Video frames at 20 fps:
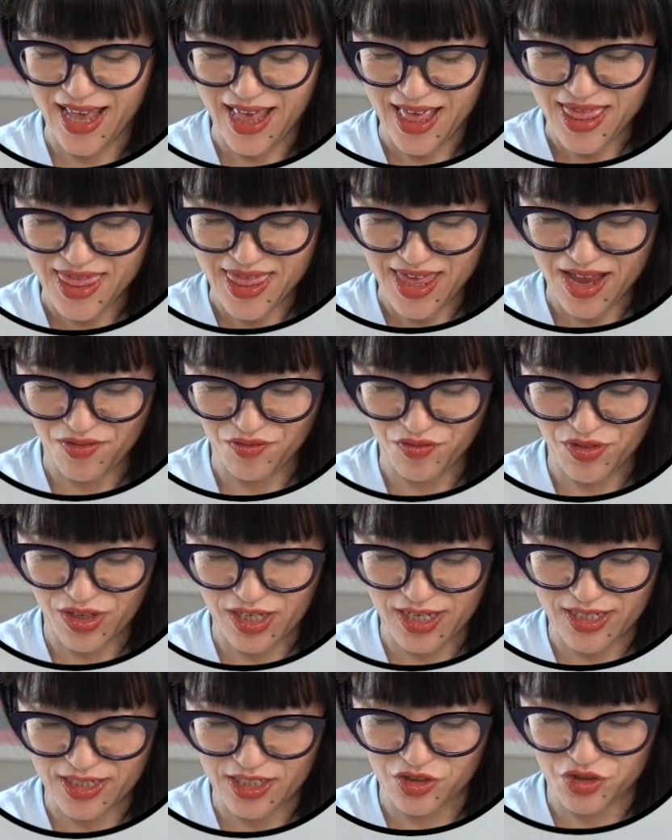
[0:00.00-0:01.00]
Then we're
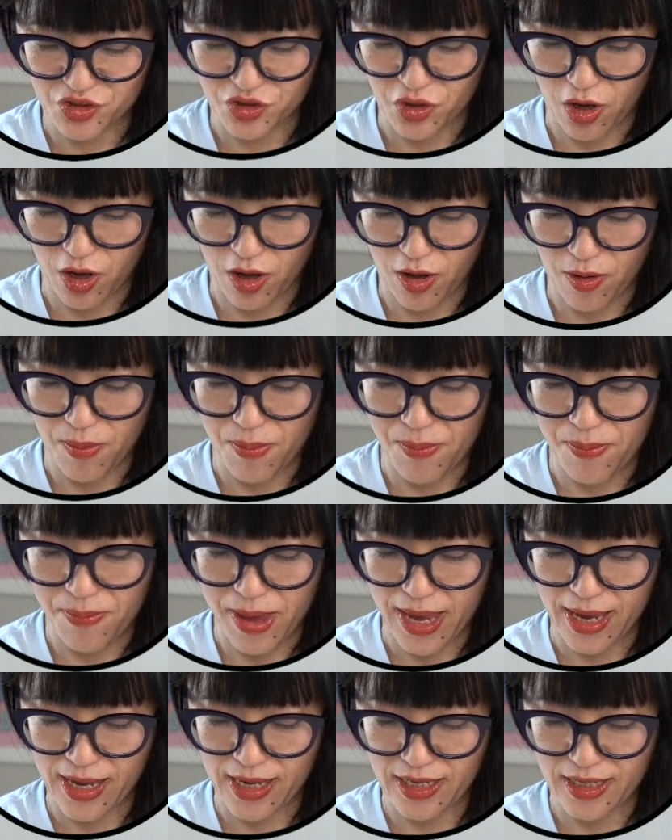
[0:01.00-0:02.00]
gonna draw
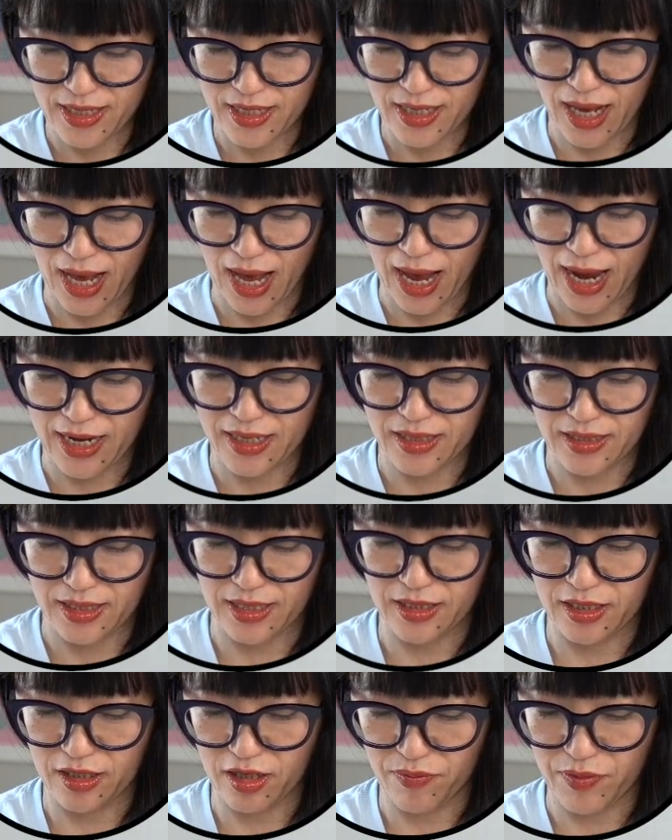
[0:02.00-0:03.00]
main
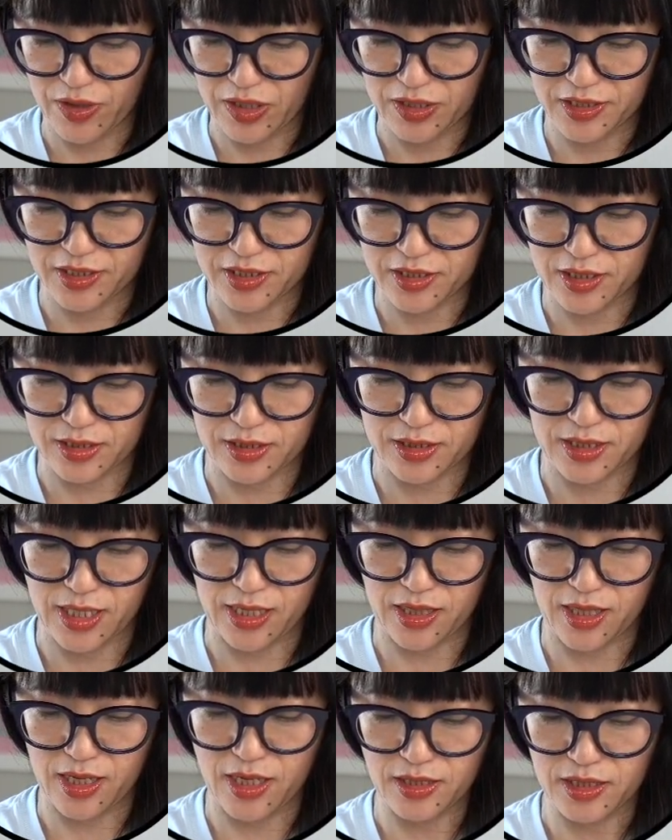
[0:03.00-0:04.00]
eyelid, little bit of distance
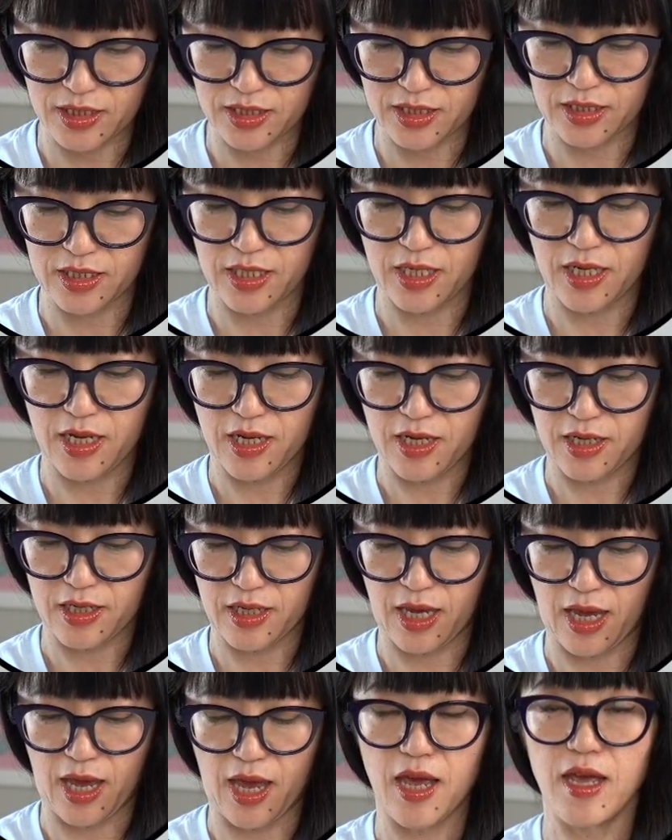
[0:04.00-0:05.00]
like this,
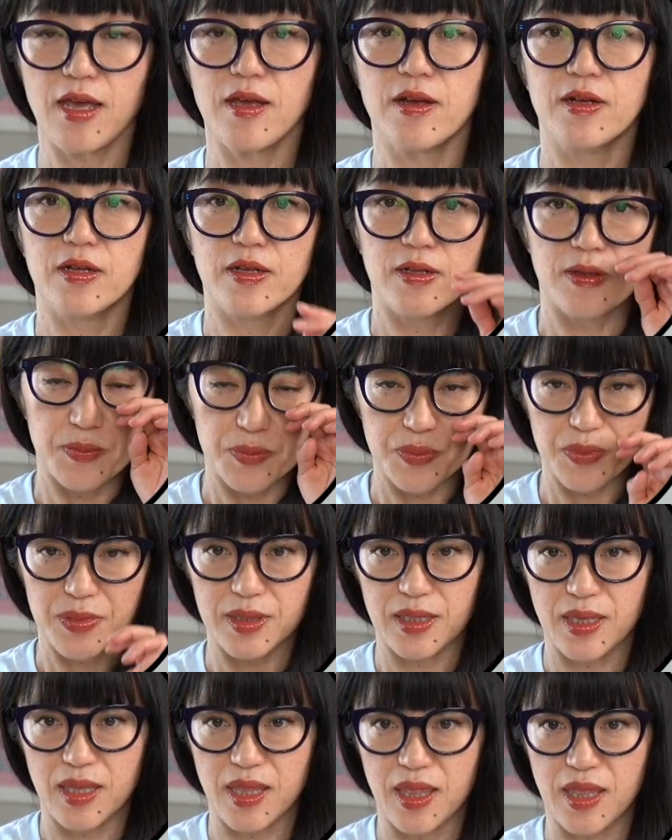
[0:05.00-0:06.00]
okay?
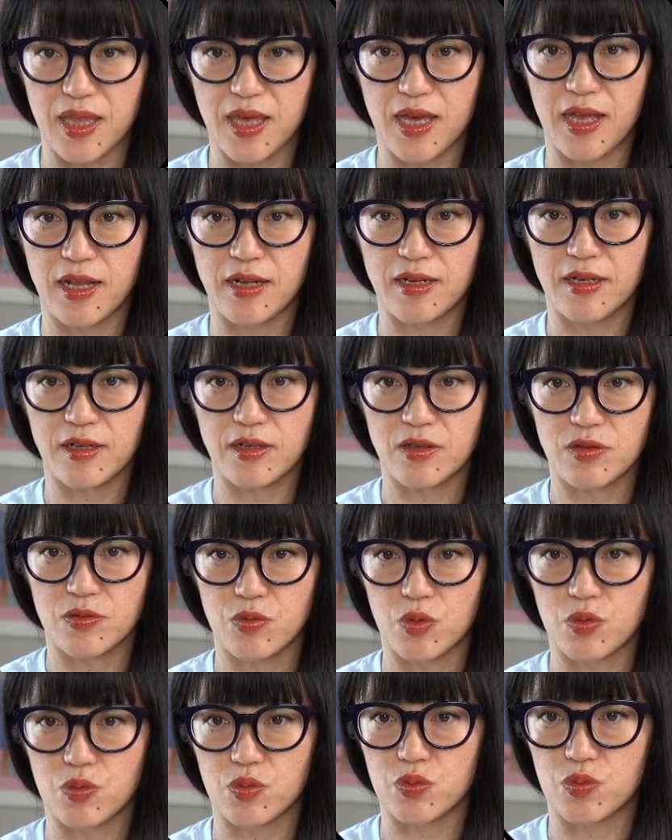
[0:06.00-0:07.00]
And then,
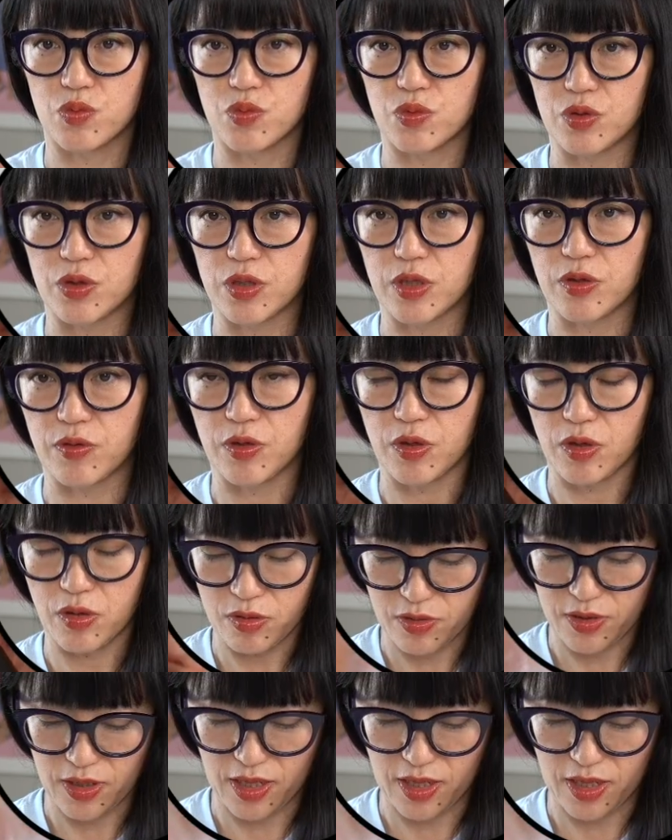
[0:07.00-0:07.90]
oh, here we go.